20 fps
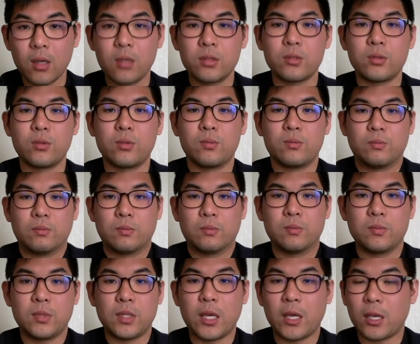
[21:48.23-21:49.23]
So
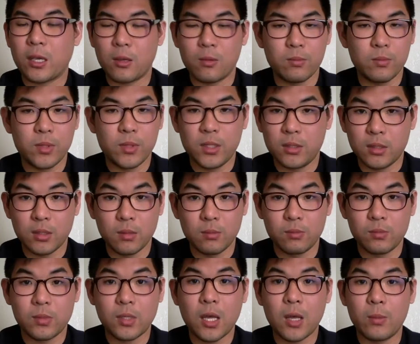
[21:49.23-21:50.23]
that can be
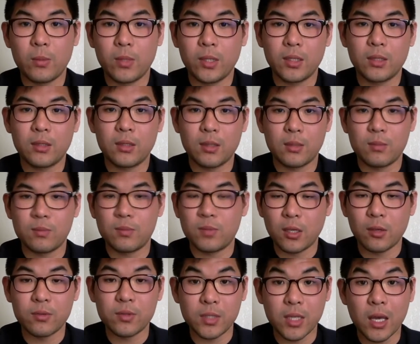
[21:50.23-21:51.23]
um, calming
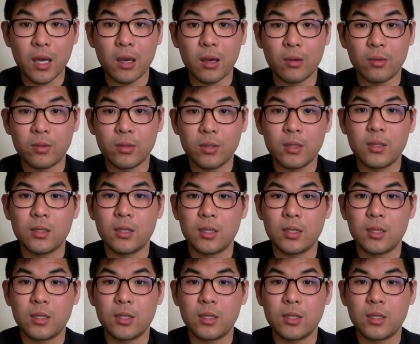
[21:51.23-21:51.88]
themselves down,